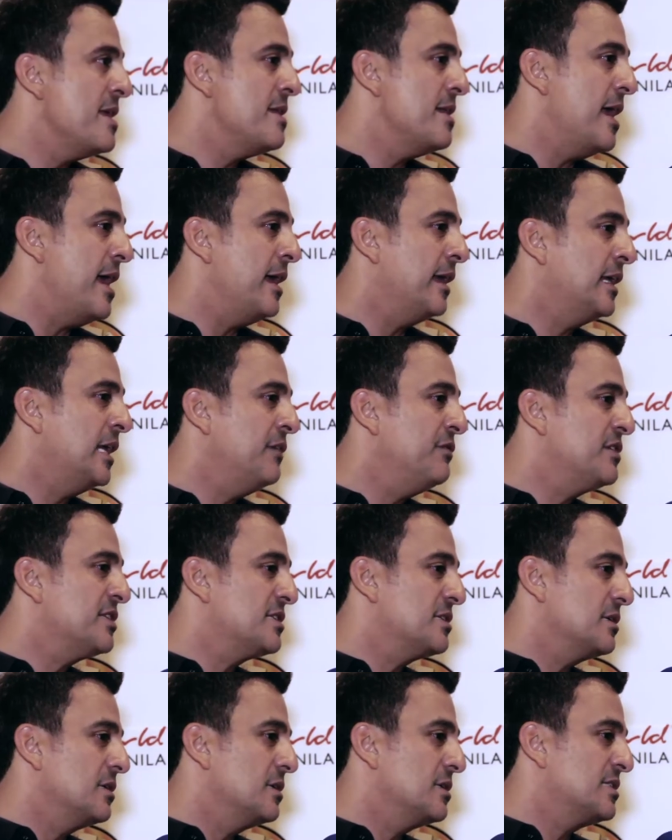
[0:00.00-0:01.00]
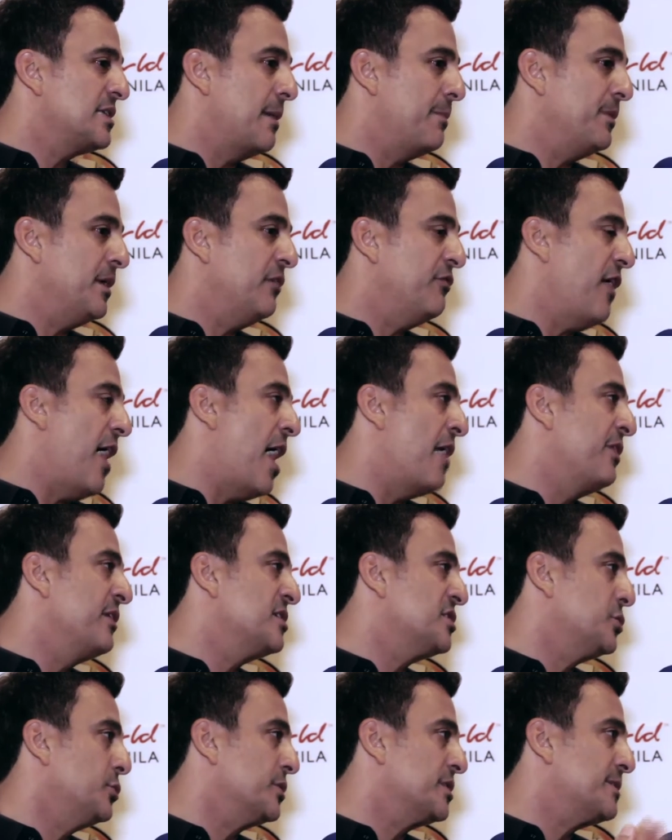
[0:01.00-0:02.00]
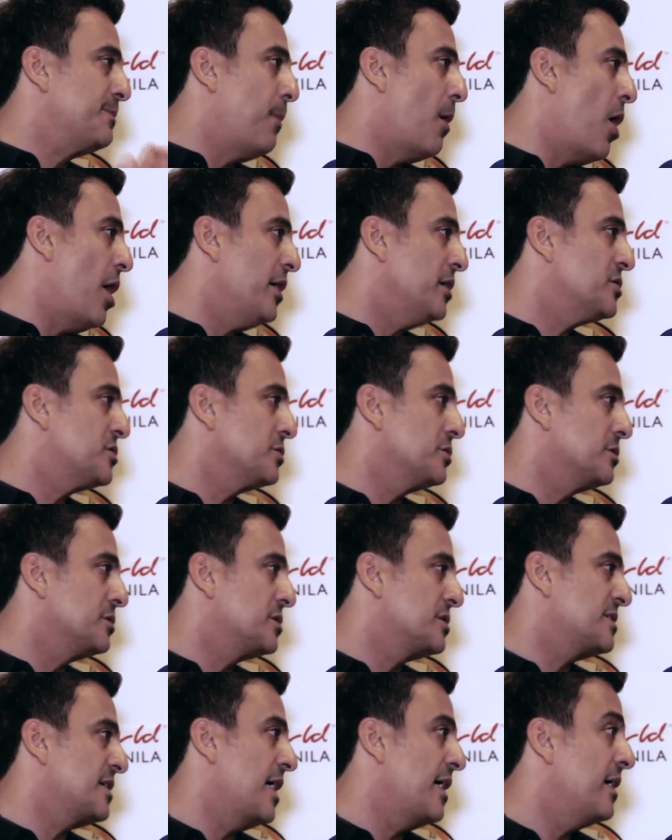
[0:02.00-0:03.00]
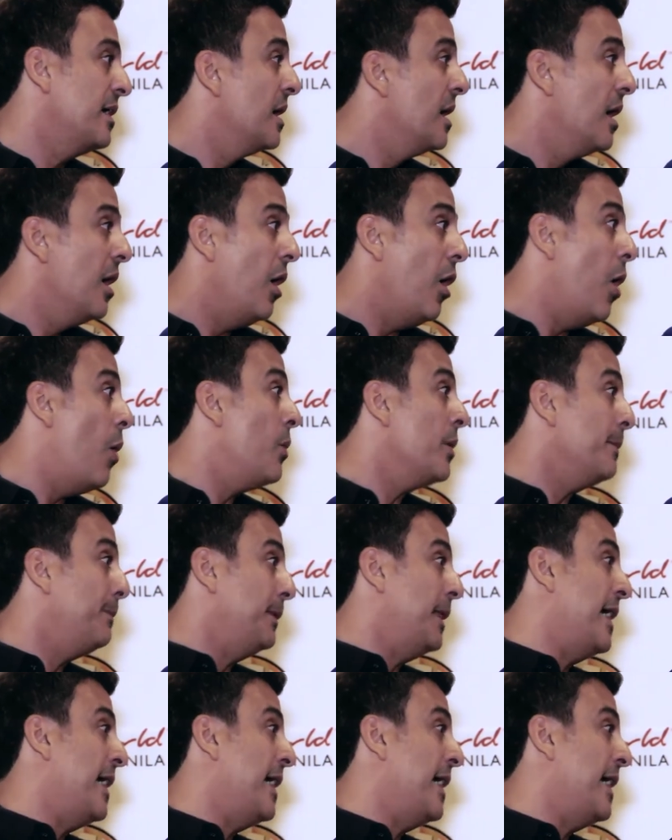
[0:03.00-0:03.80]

then it gives something for others to aspire to say, I want to